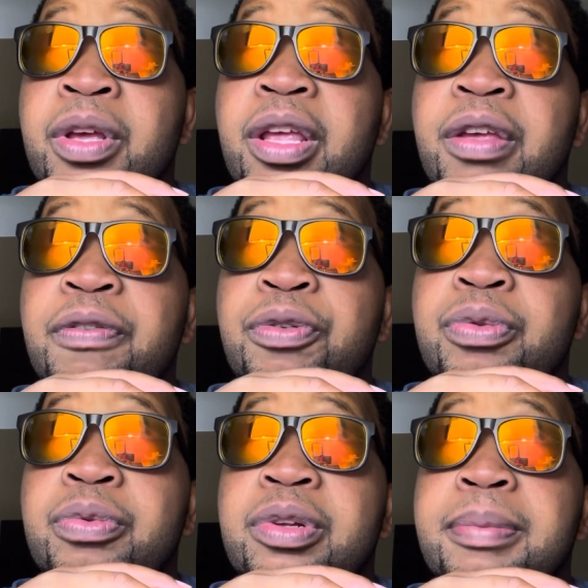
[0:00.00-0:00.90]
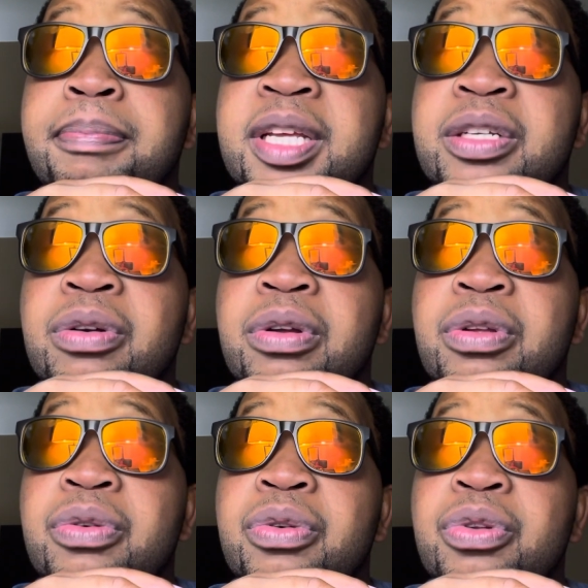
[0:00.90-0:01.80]
If
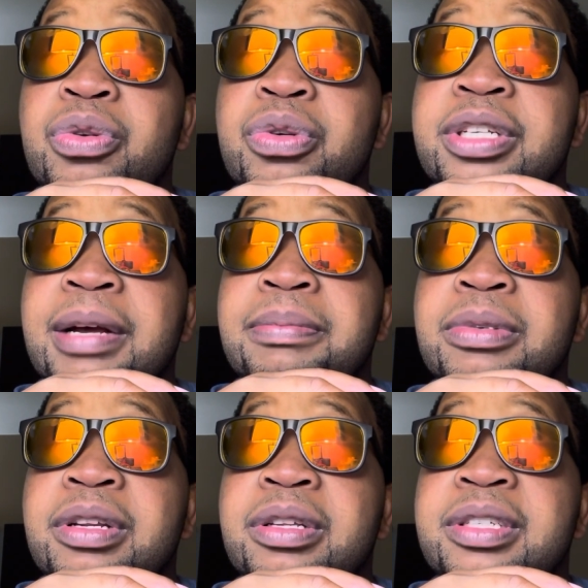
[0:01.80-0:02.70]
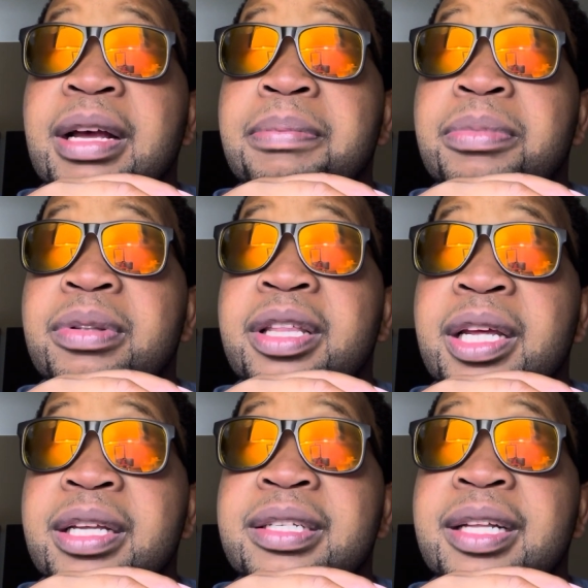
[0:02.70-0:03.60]
you do some
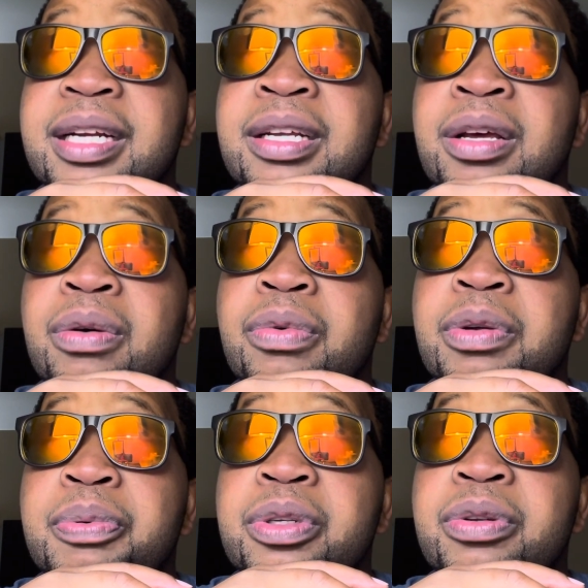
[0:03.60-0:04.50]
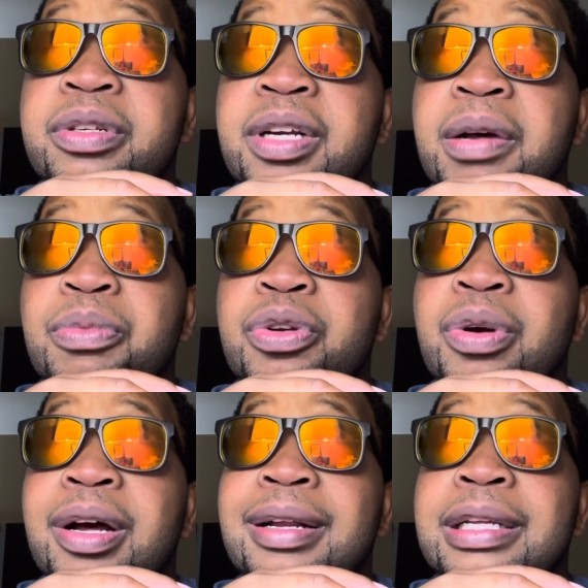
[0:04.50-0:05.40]
things that will put you in trouble,
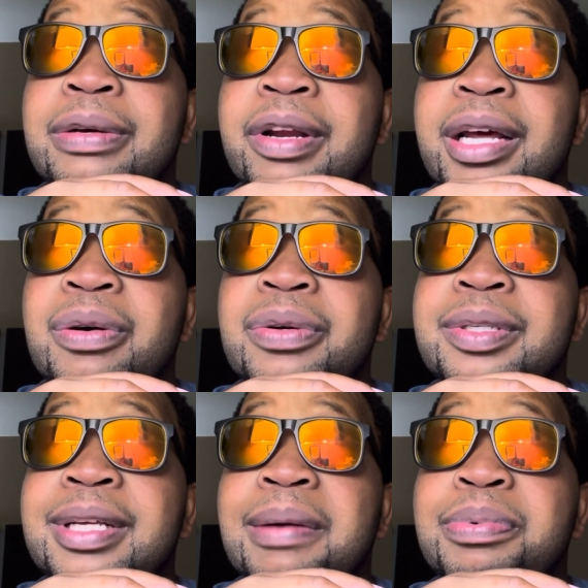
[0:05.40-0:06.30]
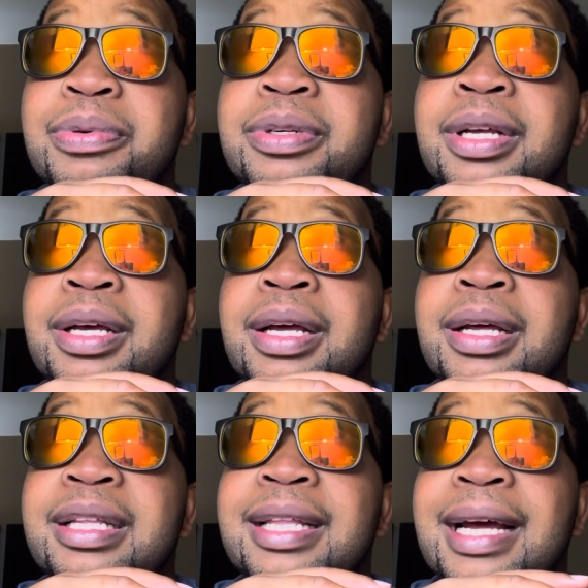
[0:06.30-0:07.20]
your records are
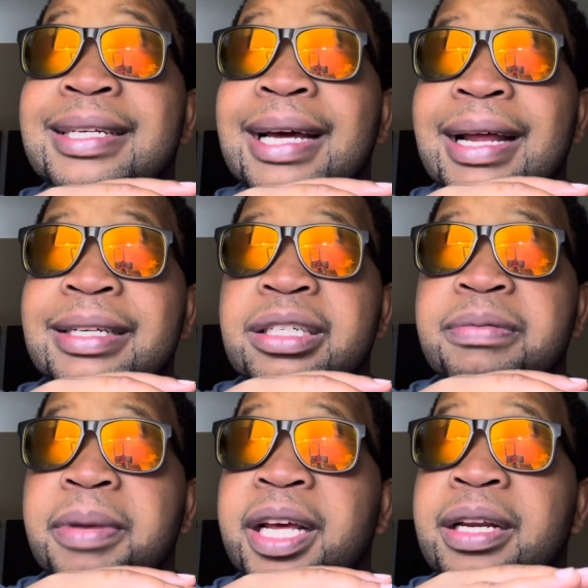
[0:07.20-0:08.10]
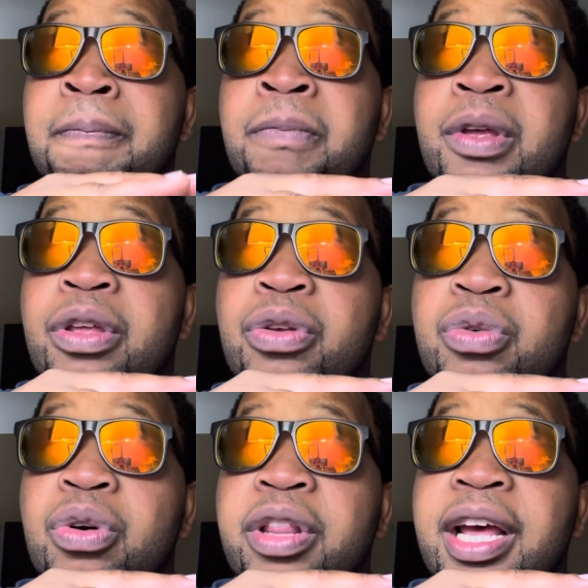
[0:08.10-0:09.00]
they are tarnished, man. You
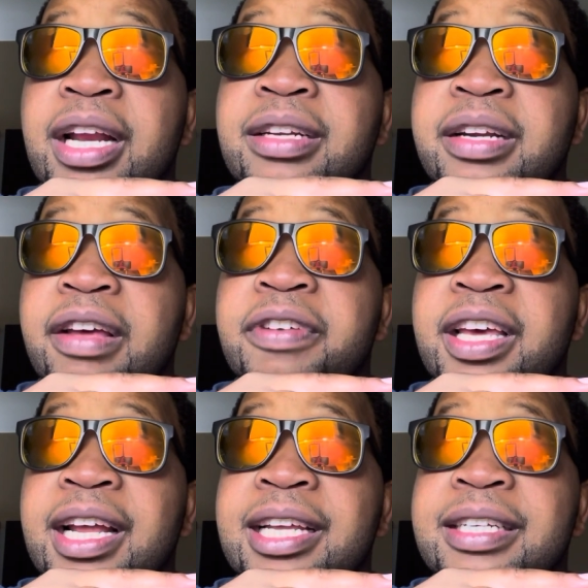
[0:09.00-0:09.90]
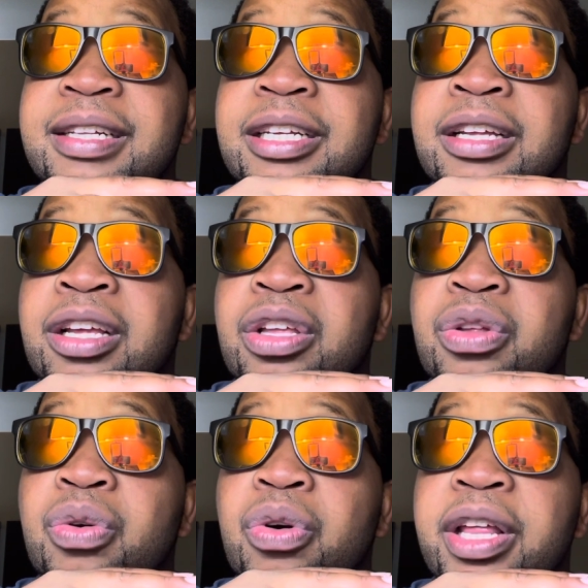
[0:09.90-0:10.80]
go there, drive carelessly, you
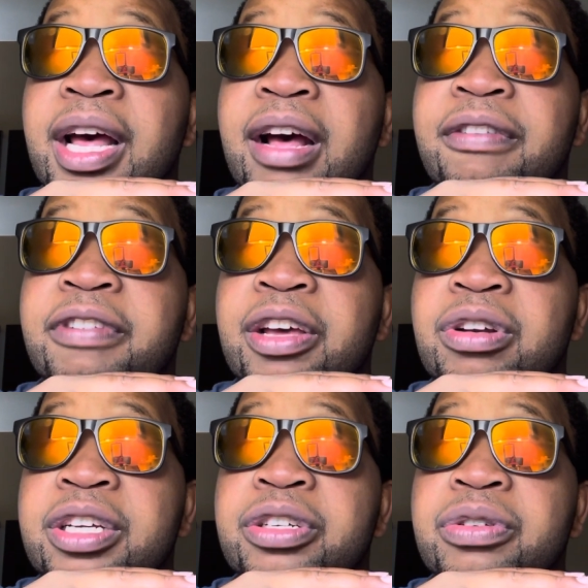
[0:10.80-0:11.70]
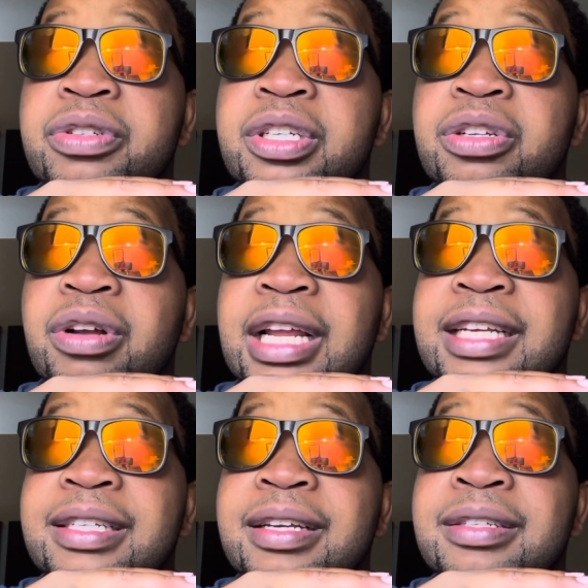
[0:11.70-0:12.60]
go there, have violations in your
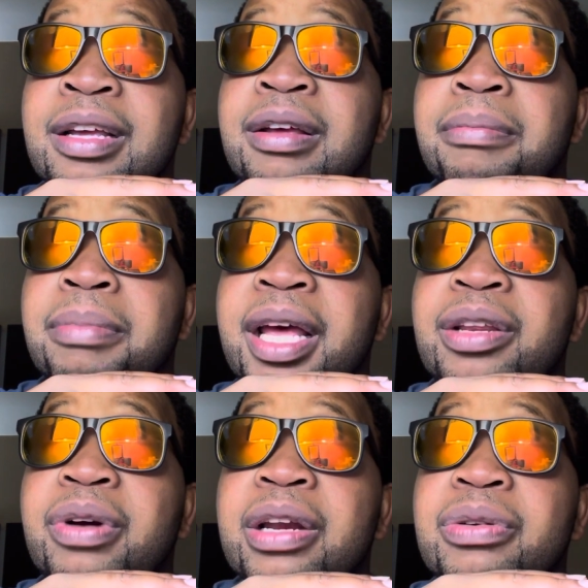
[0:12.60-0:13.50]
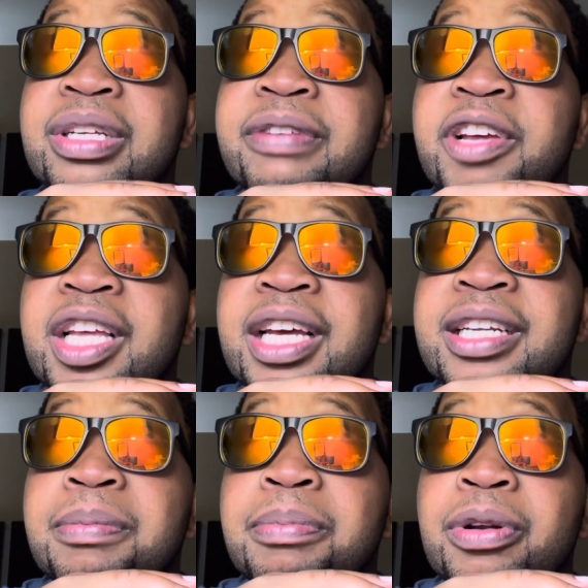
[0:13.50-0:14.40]
license, man, you cannot even get
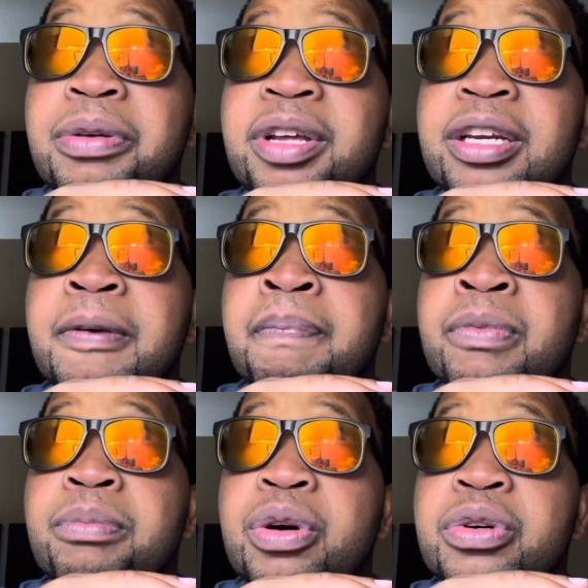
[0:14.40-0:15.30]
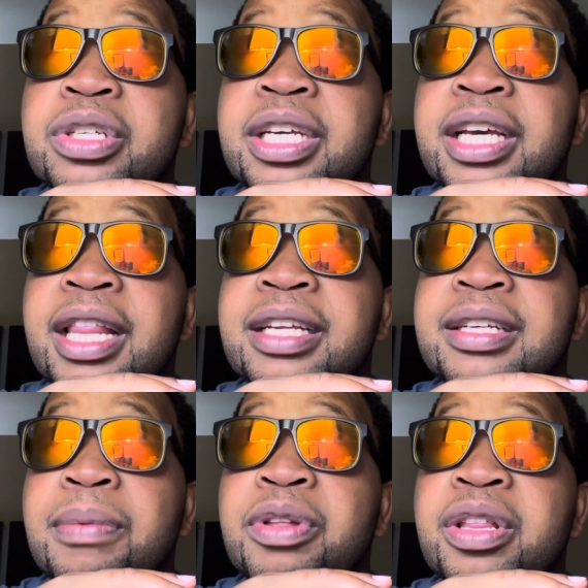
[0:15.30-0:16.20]
employment, because here there is
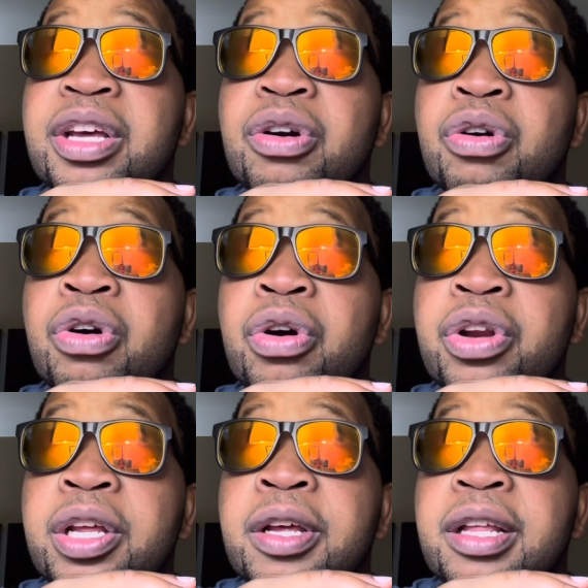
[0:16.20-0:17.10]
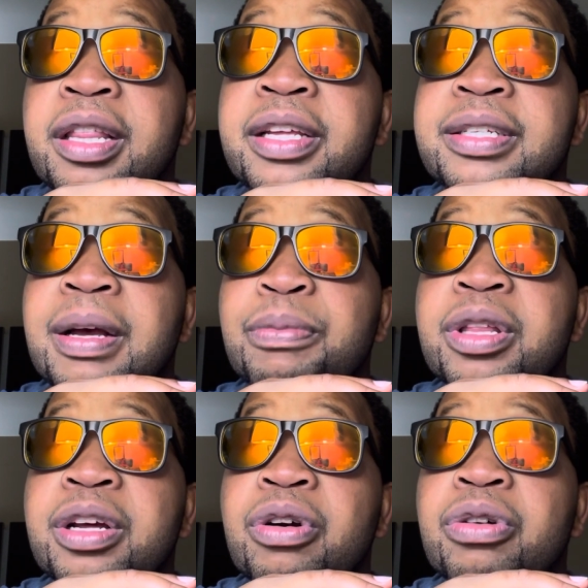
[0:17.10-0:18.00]
something they call CORI, there is something
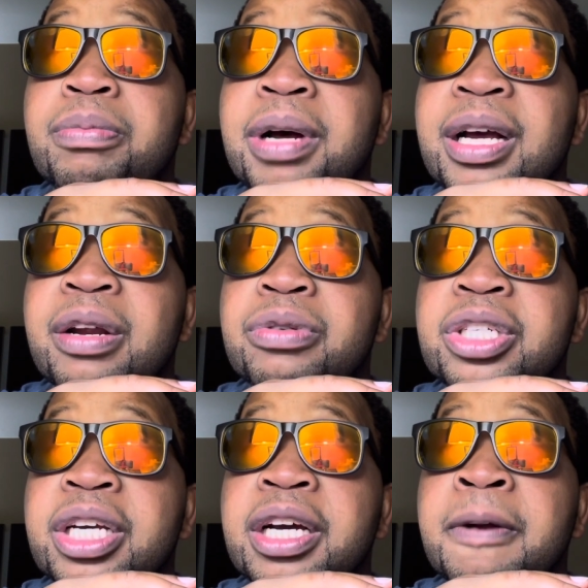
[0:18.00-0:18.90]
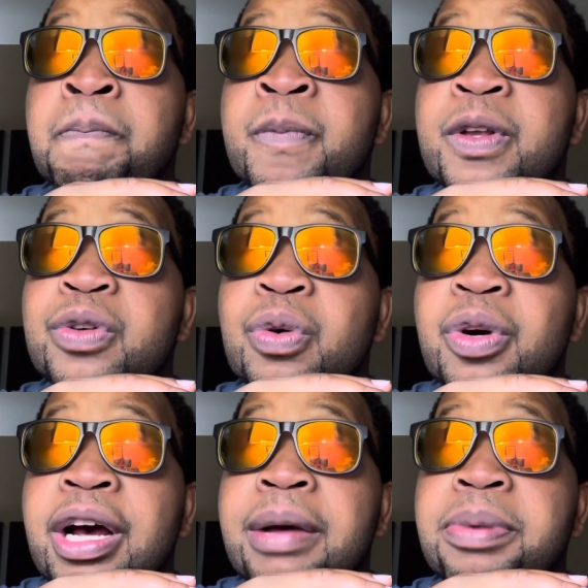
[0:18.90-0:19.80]
they call background check. So
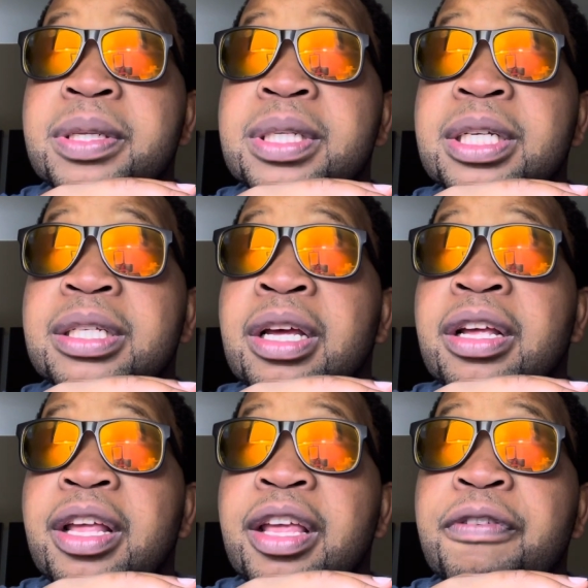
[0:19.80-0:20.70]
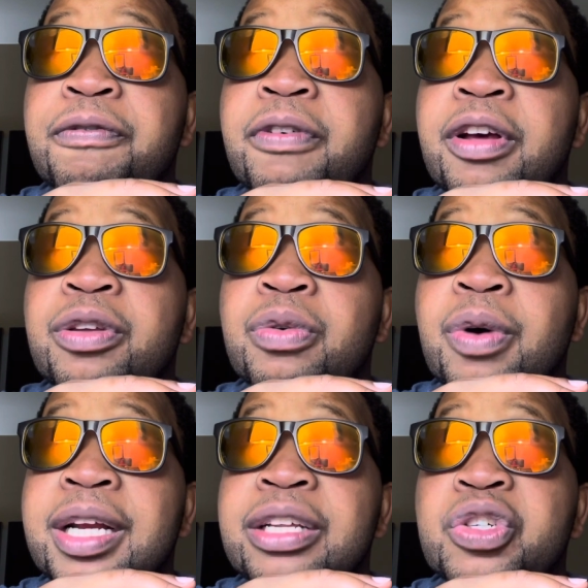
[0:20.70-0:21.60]
what happens is, if you
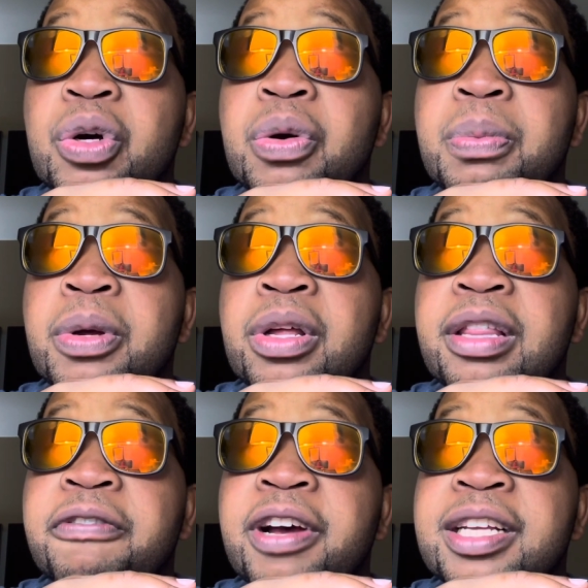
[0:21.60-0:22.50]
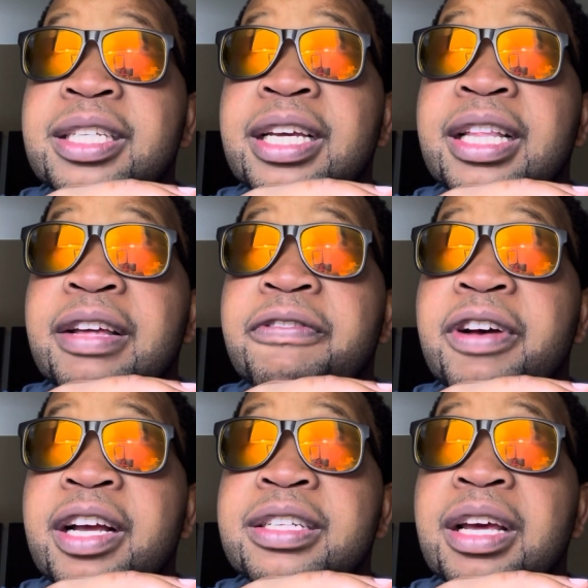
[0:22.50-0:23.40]
want a job, The first thing, in the
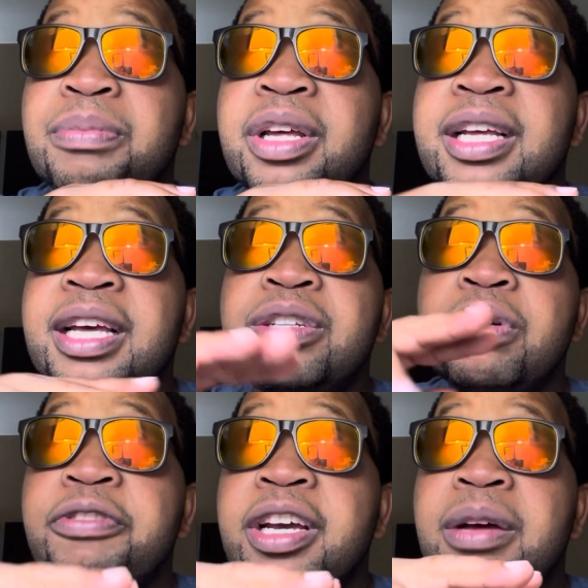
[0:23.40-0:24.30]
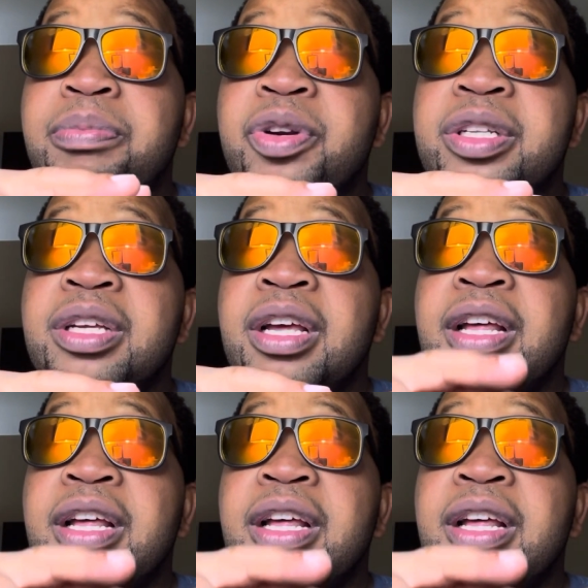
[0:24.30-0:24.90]
first time, they get your fingerprints.